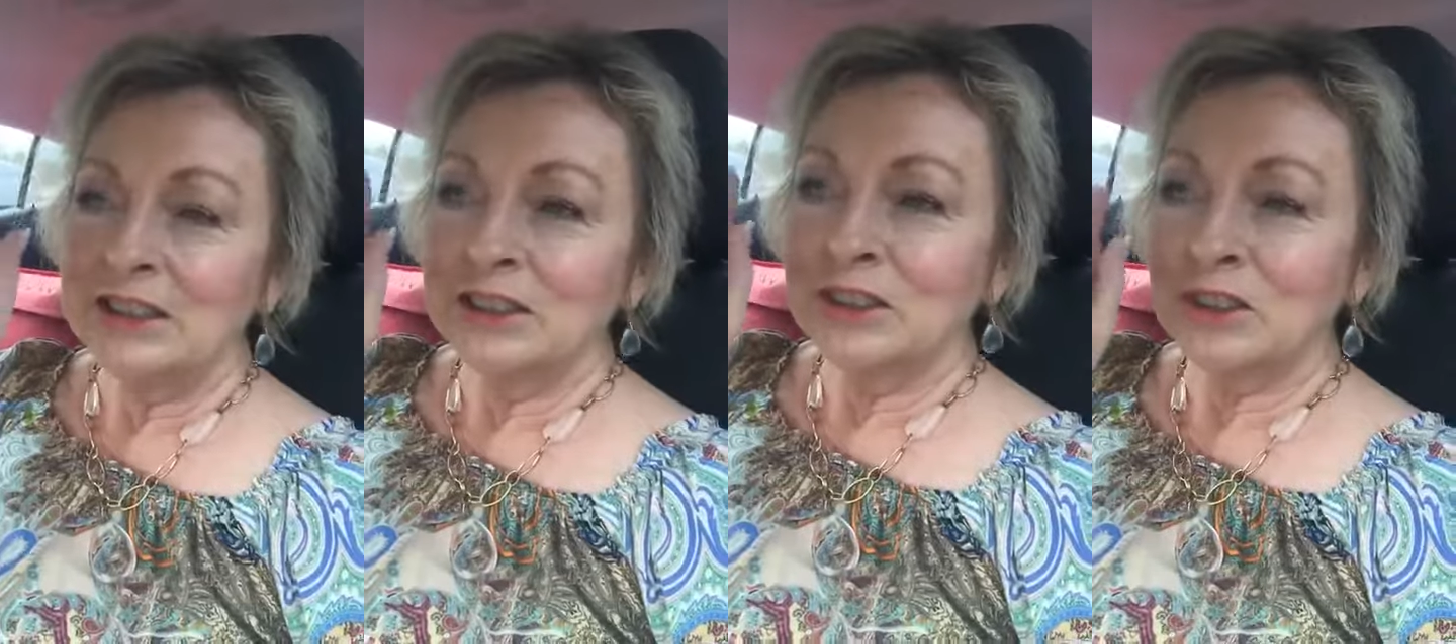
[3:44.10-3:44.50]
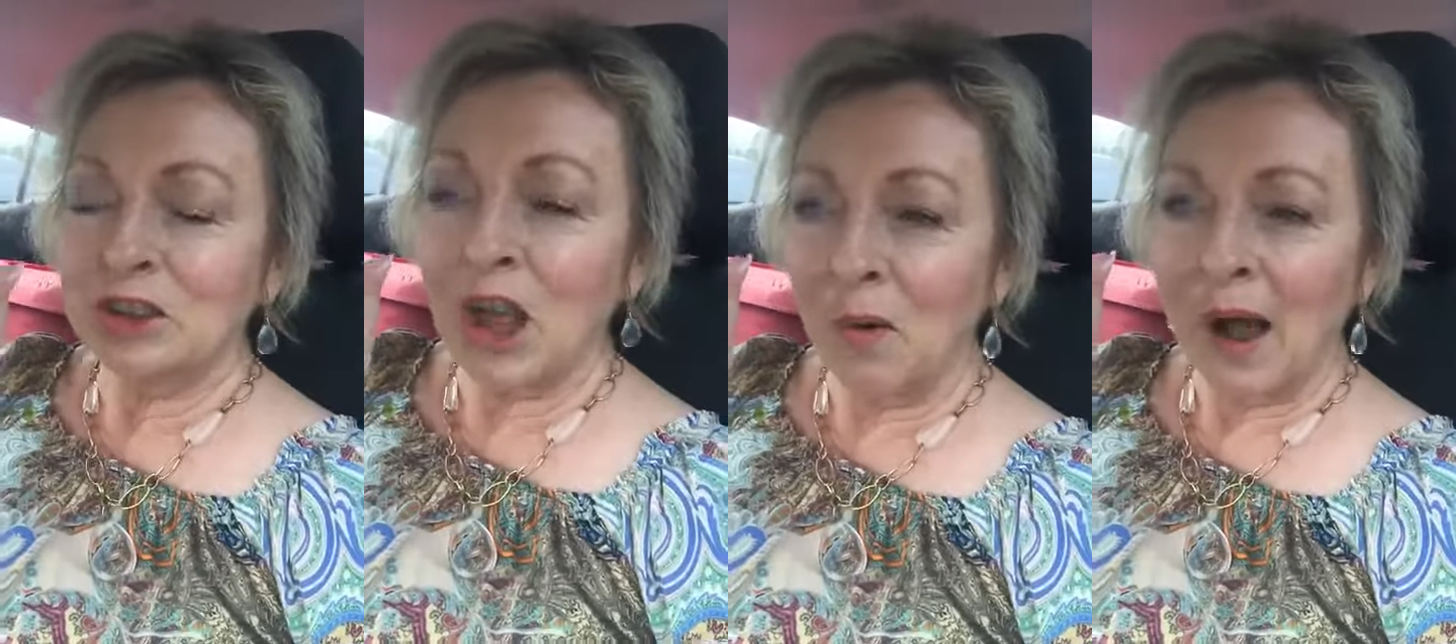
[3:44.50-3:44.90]

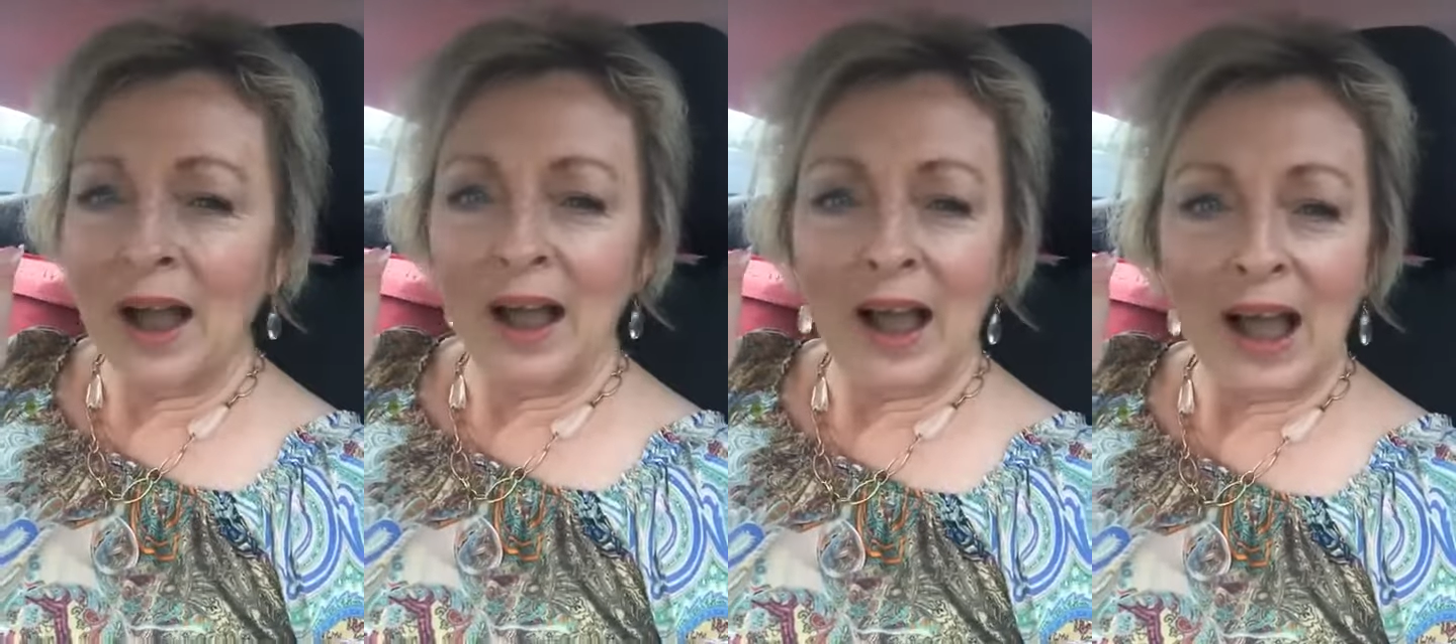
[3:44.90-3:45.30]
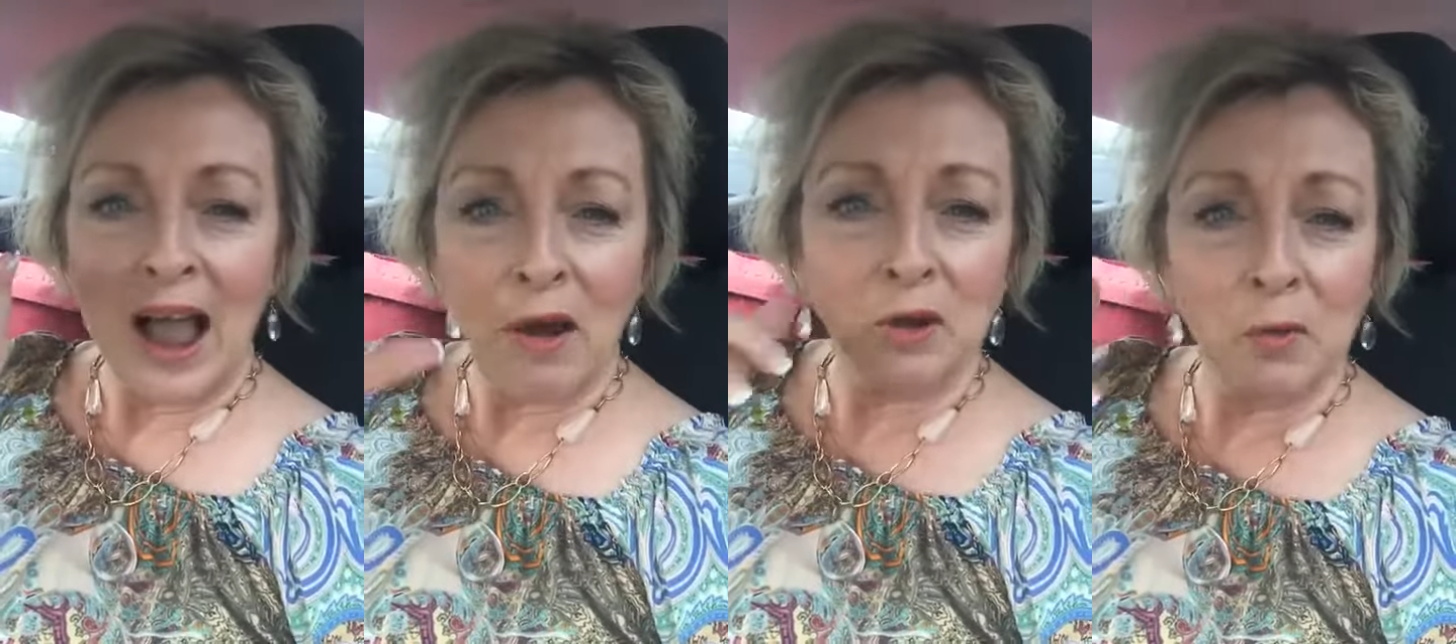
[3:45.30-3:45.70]
So
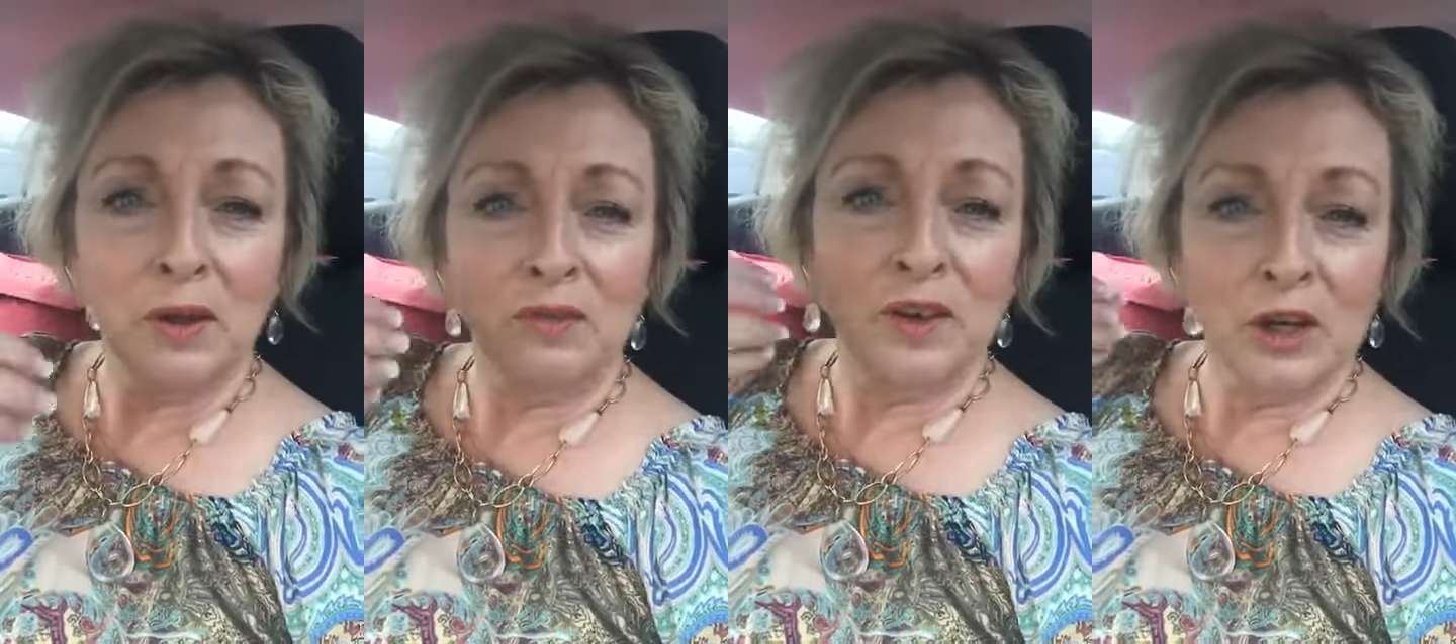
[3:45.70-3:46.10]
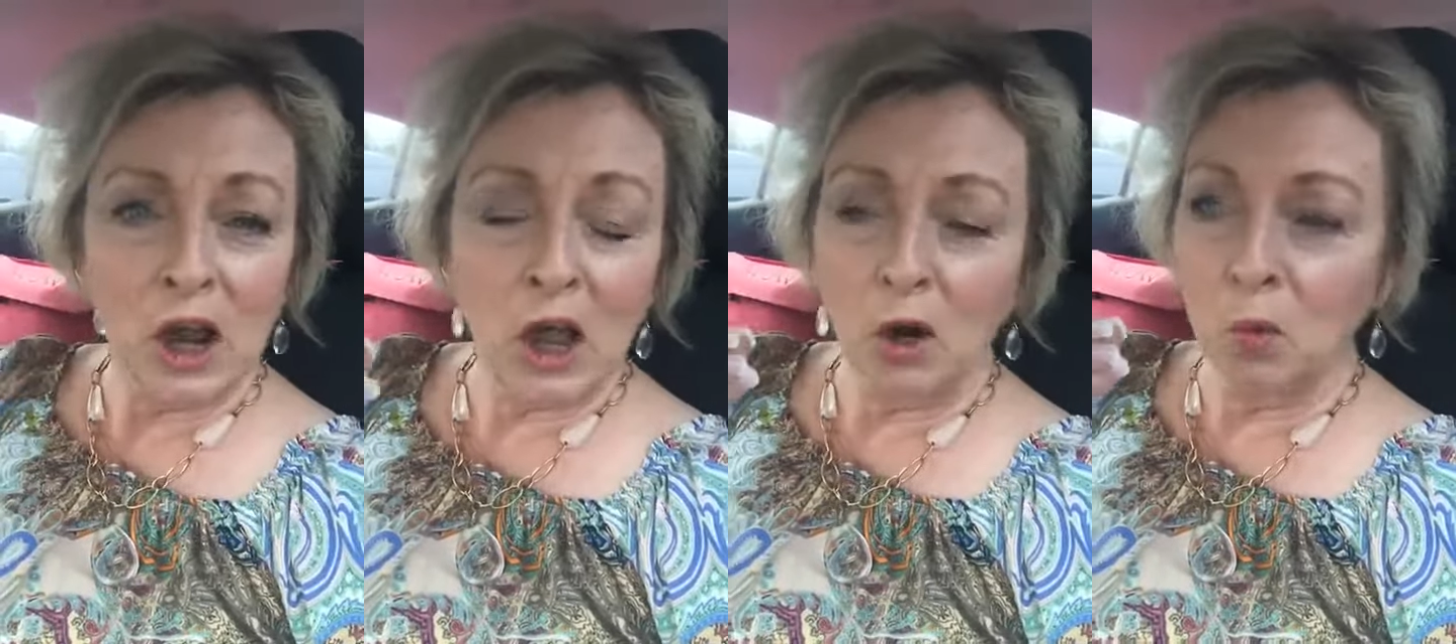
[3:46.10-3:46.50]
how do you even
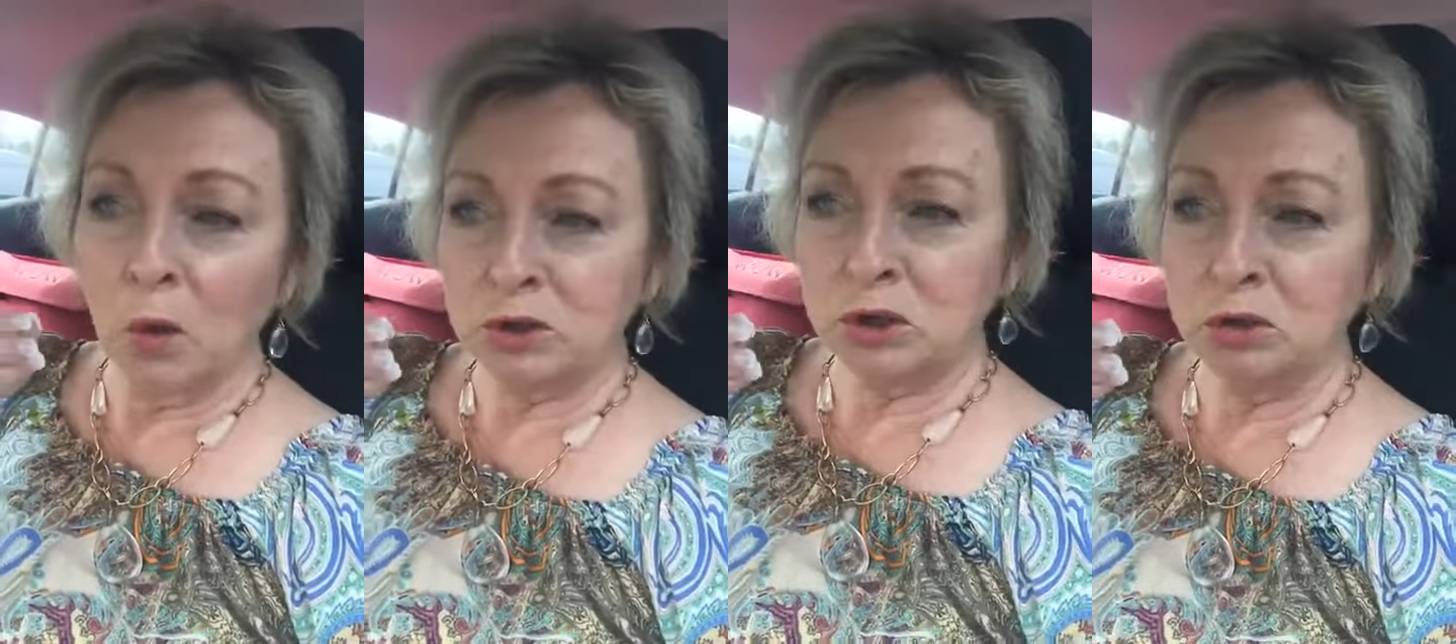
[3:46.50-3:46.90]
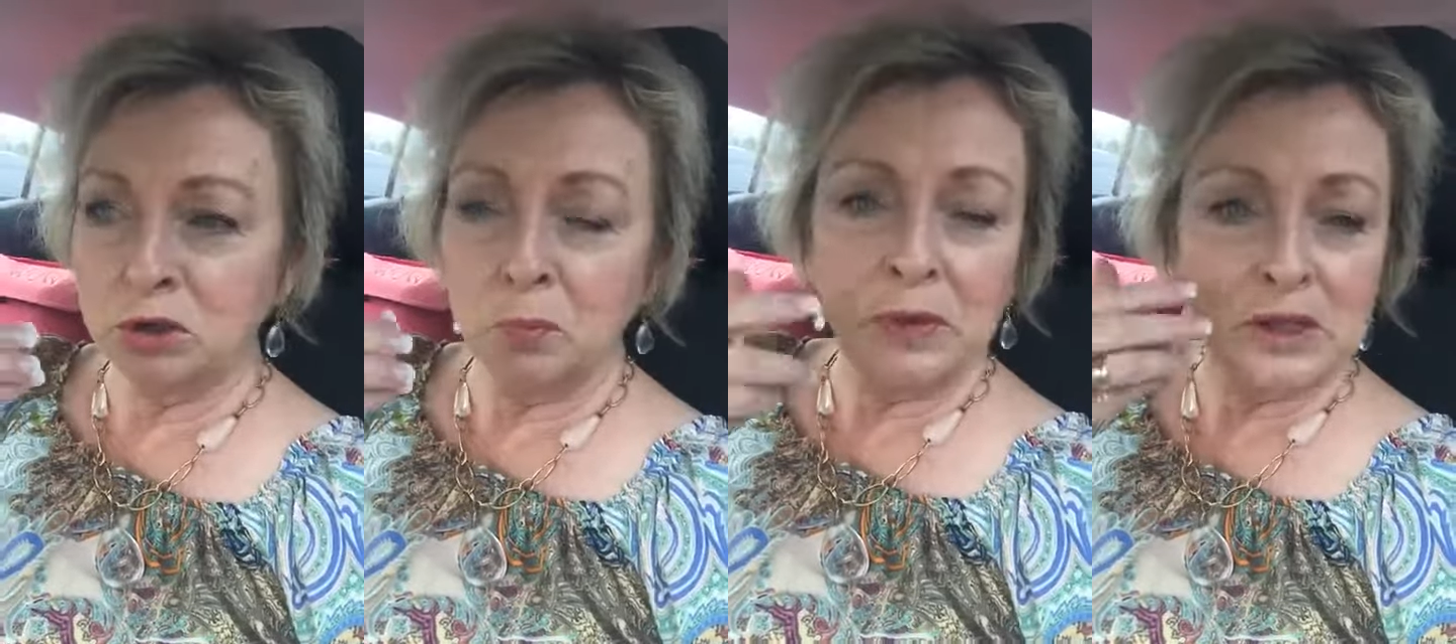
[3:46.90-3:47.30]
know what you
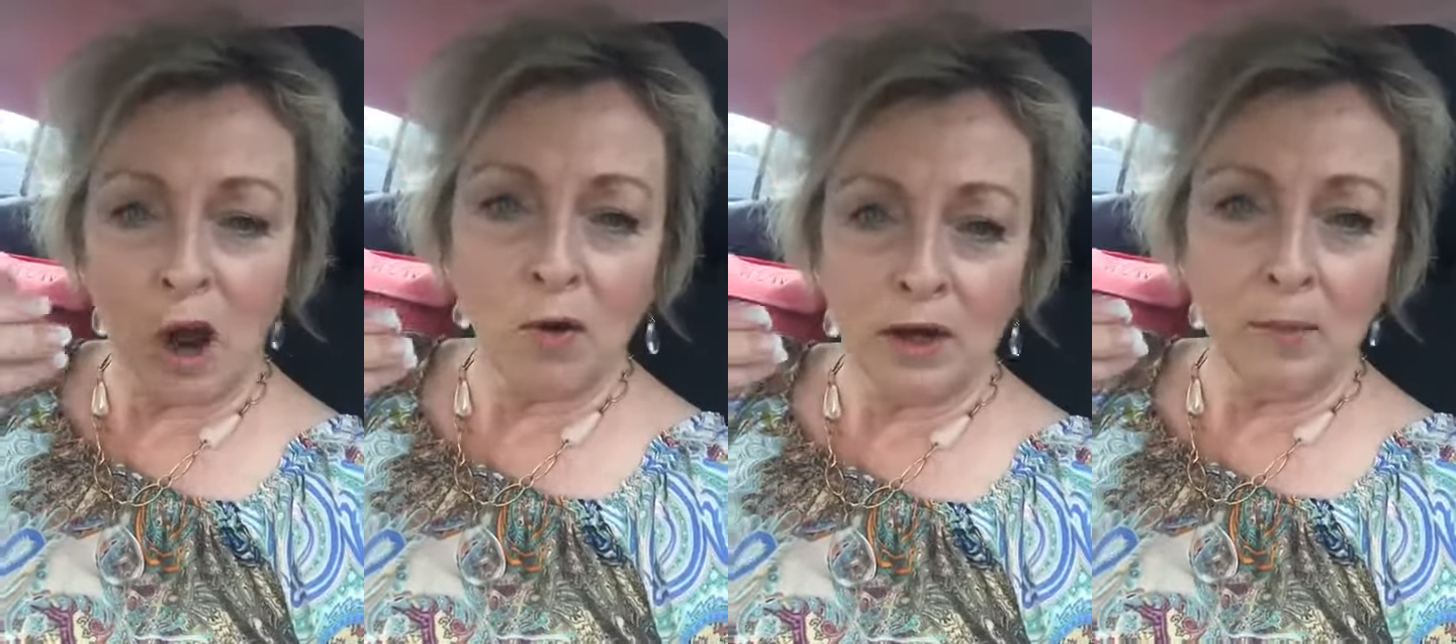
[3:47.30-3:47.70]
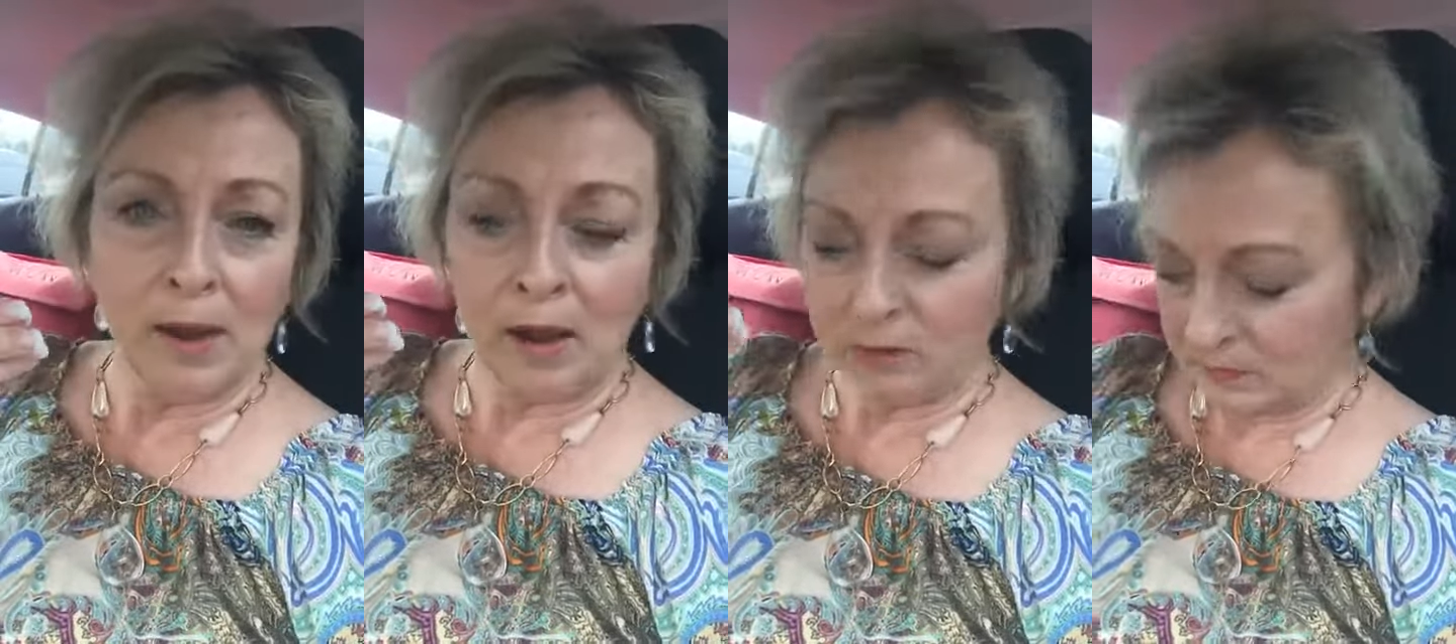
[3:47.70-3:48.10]
should be talking
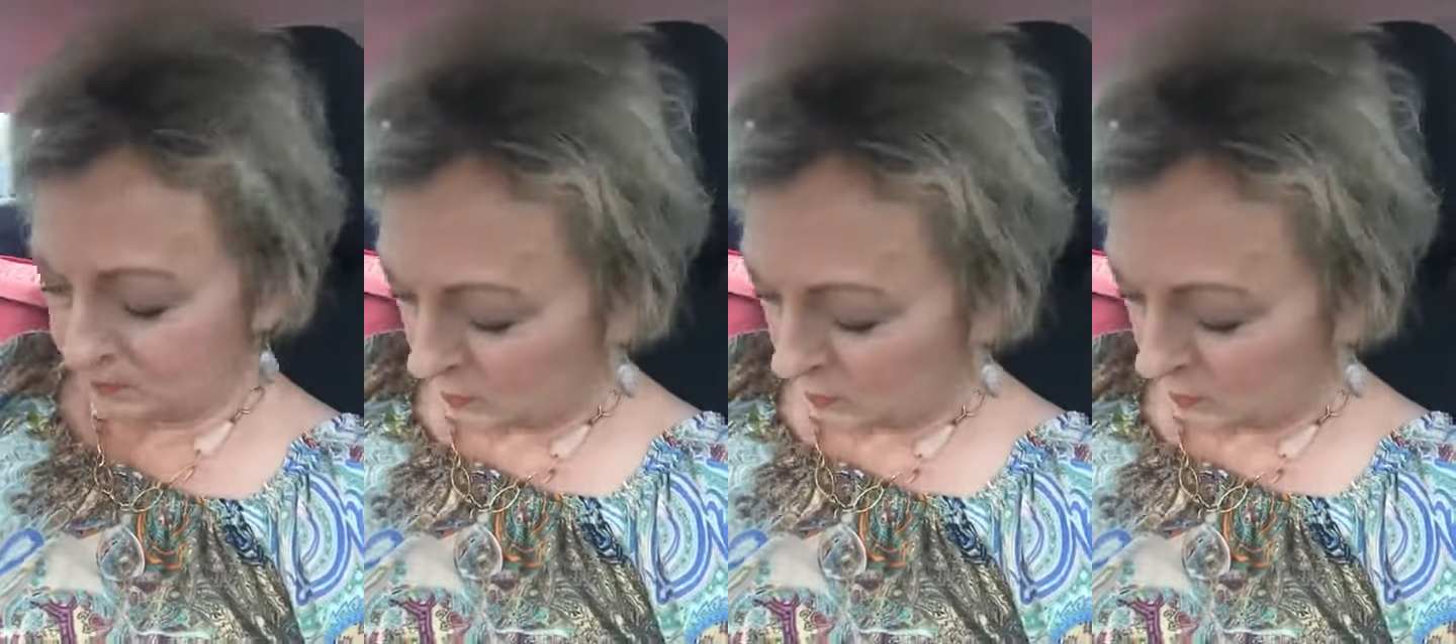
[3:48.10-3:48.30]
about?